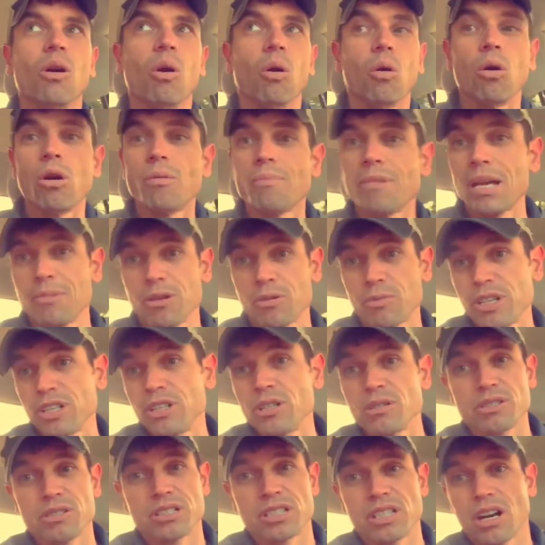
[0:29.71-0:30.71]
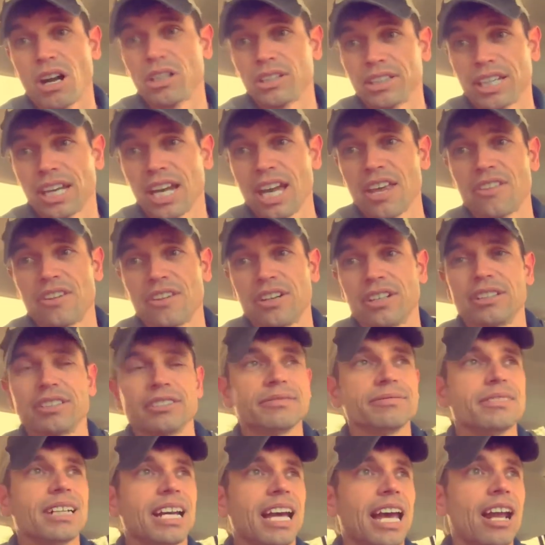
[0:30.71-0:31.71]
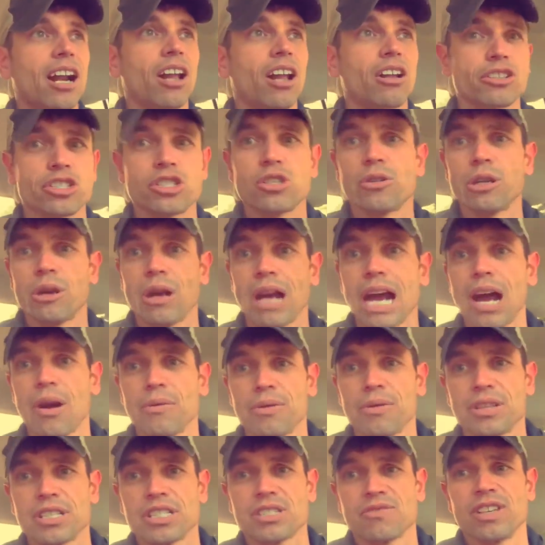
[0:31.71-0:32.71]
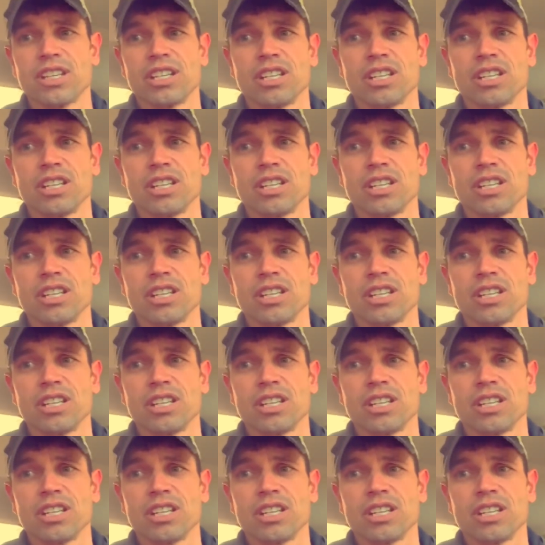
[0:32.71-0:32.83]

or maybe reduce it altogether. And I'll show you how in this video.